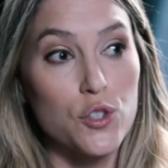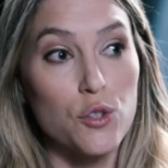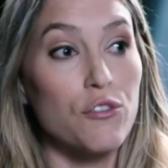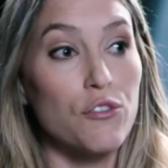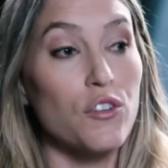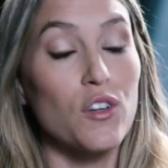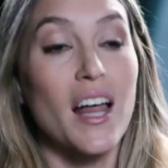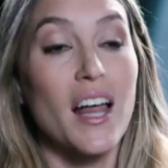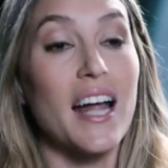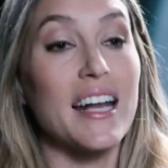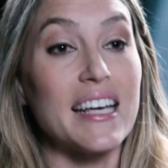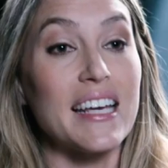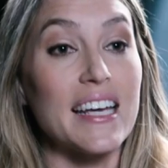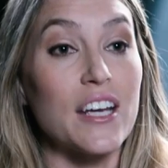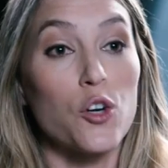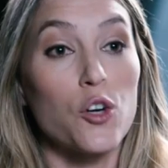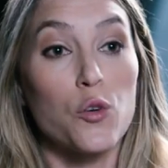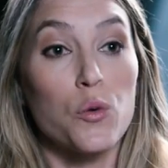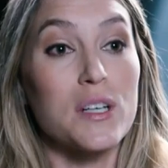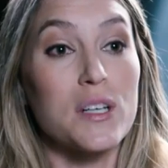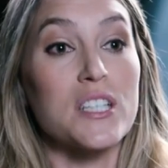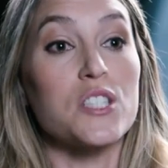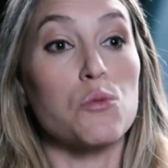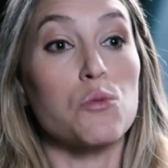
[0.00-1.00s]
do you feel any
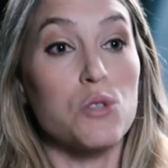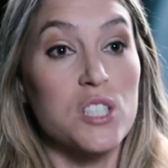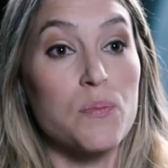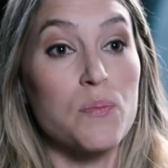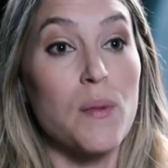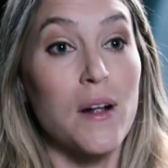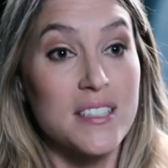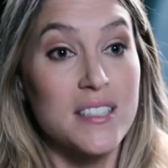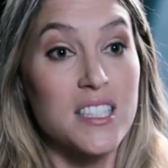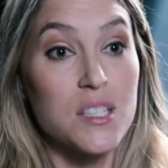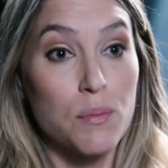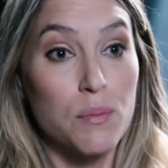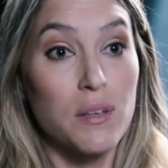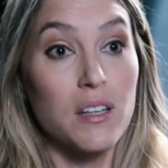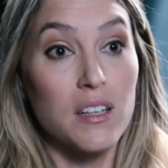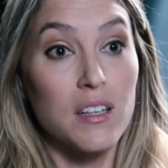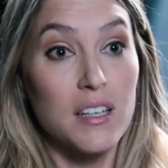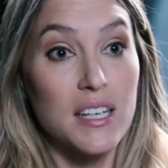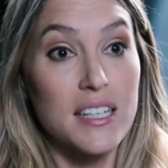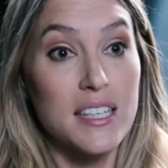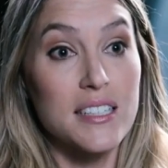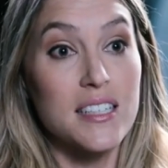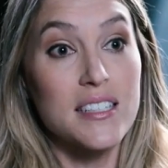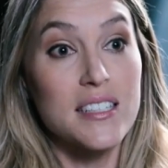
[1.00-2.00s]
increased
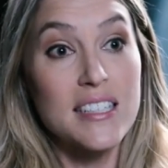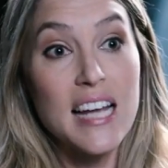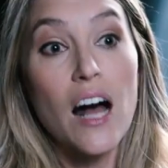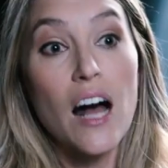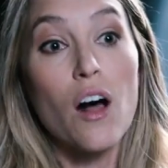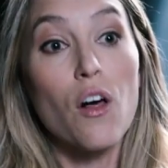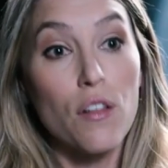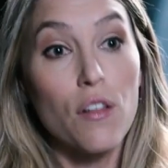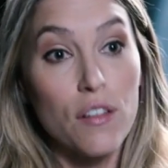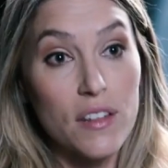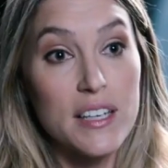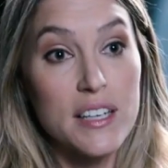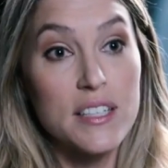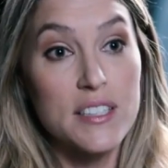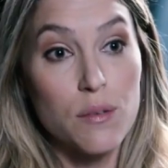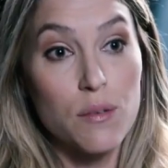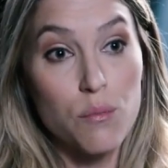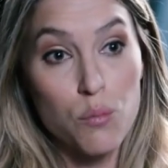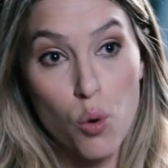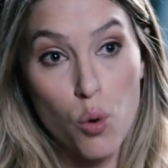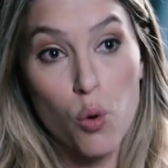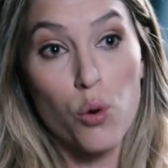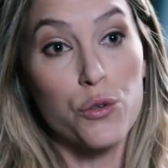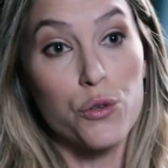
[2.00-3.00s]
responsibility to tell these
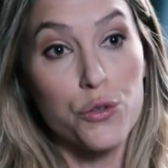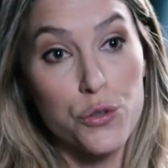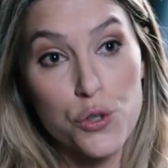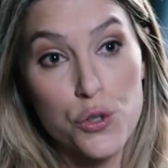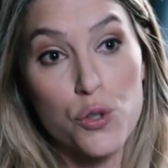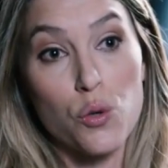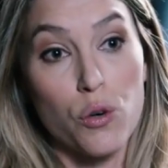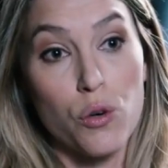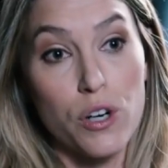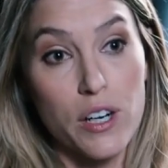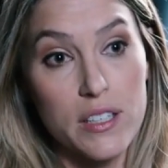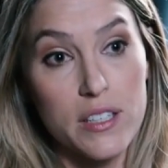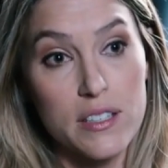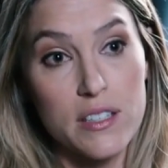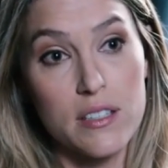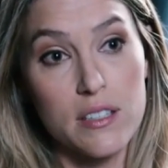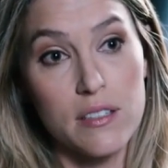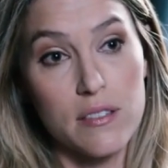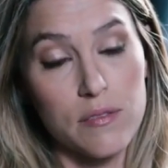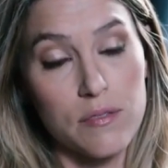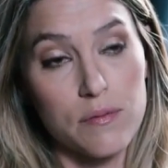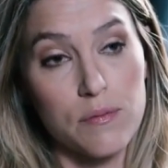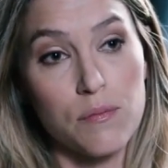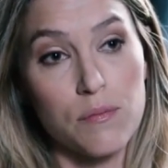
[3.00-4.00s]
important stories?